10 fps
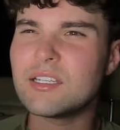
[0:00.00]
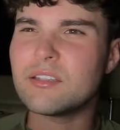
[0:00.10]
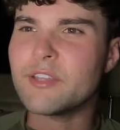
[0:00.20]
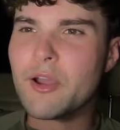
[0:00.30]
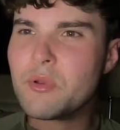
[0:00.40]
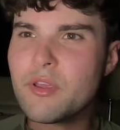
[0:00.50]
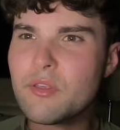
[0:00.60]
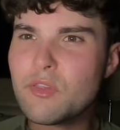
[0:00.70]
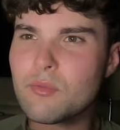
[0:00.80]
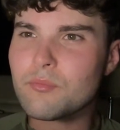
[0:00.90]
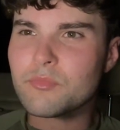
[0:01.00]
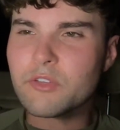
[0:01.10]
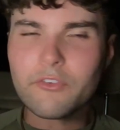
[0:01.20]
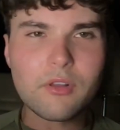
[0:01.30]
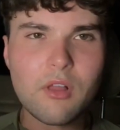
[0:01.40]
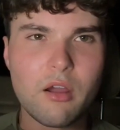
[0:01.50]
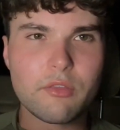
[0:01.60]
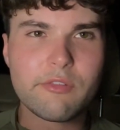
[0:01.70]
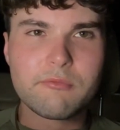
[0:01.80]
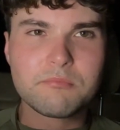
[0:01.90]
nowadays, you feel
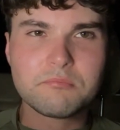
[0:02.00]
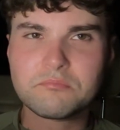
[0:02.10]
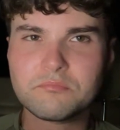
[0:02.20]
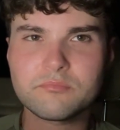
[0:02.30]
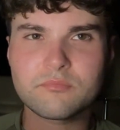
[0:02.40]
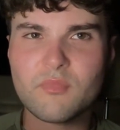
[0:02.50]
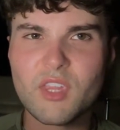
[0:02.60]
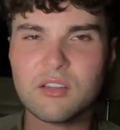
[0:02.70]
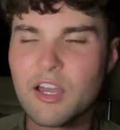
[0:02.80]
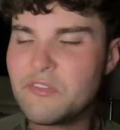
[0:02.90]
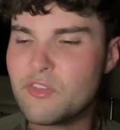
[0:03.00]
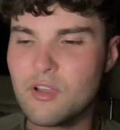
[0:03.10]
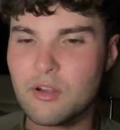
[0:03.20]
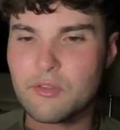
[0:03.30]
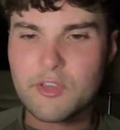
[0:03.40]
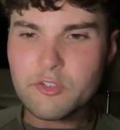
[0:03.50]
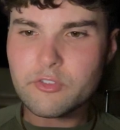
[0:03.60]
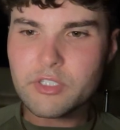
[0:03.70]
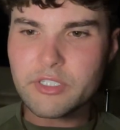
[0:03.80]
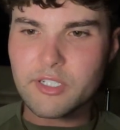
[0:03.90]
lost. Life sucks. It
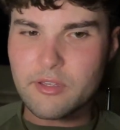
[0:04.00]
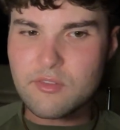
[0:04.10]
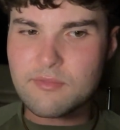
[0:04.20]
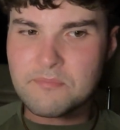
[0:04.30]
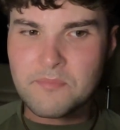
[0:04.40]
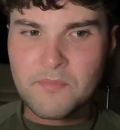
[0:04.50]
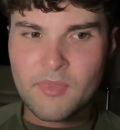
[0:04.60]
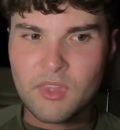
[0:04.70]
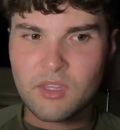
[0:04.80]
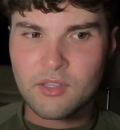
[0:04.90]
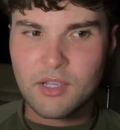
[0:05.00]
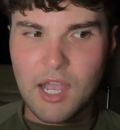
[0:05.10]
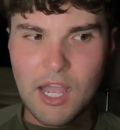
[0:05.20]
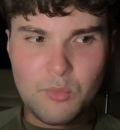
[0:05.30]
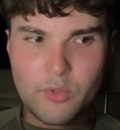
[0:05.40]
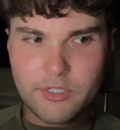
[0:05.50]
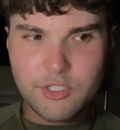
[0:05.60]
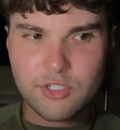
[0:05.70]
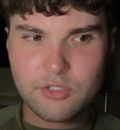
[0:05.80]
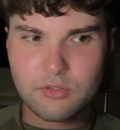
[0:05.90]
really does. I
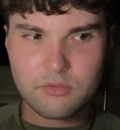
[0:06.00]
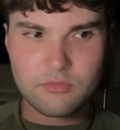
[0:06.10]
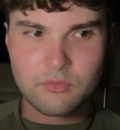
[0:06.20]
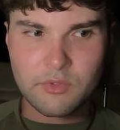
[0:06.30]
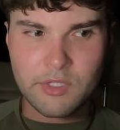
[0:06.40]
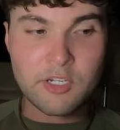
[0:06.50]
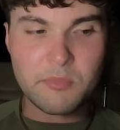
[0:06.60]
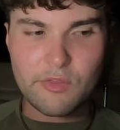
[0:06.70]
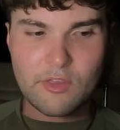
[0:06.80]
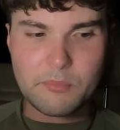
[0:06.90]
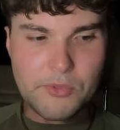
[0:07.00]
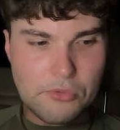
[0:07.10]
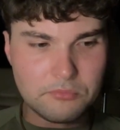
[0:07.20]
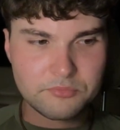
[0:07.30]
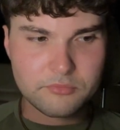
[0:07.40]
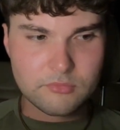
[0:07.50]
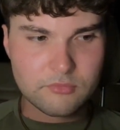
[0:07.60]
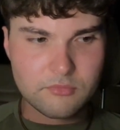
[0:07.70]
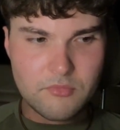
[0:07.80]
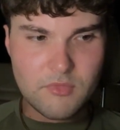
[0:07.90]
wish it could be simple.
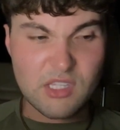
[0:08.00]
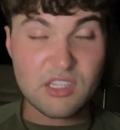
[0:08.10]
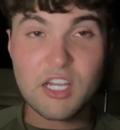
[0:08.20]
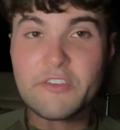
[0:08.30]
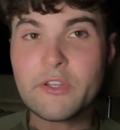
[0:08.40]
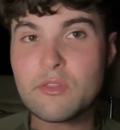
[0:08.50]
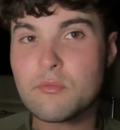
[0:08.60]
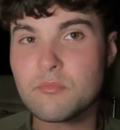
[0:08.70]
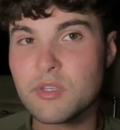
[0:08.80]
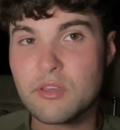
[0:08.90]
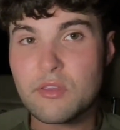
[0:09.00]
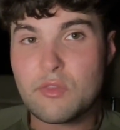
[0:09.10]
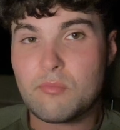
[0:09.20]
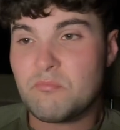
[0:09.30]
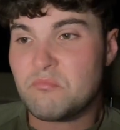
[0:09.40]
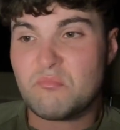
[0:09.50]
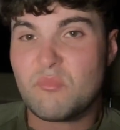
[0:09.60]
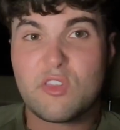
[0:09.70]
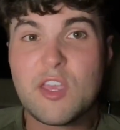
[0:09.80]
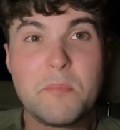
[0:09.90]
Nothing is
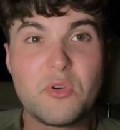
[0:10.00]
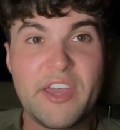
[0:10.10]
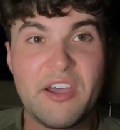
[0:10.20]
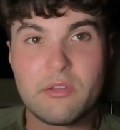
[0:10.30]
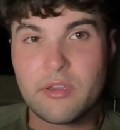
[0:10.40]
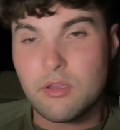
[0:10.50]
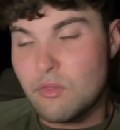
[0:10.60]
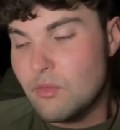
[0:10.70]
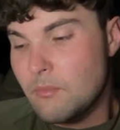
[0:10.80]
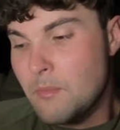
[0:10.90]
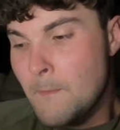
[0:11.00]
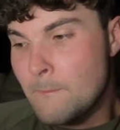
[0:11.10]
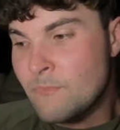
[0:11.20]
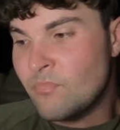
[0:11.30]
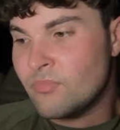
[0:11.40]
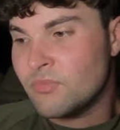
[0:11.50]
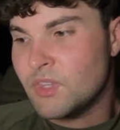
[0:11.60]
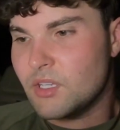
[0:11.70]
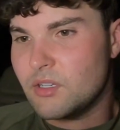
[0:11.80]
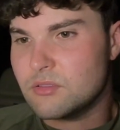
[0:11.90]
simple nowadays.
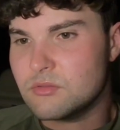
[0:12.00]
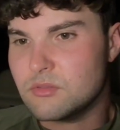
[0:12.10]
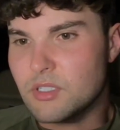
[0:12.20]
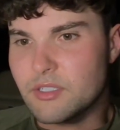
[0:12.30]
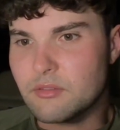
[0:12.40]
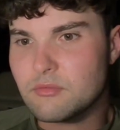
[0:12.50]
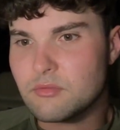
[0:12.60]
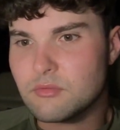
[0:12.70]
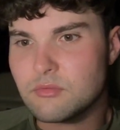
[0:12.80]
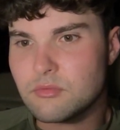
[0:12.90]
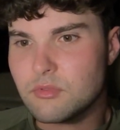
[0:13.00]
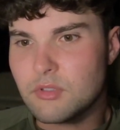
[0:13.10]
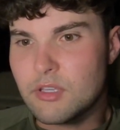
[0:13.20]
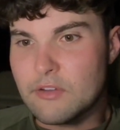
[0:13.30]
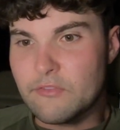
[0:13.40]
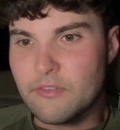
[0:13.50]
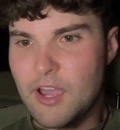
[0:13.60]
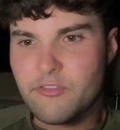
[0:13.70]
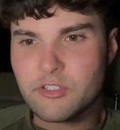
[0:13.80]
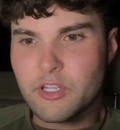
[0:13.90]
Like, if
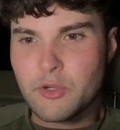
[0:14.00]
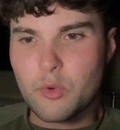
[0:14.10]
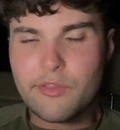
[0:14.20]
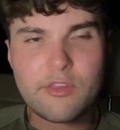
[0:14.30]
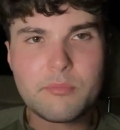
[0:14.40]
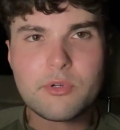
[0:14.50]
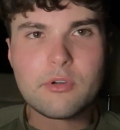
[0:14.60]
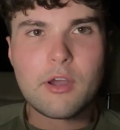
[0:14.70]
everything was simple,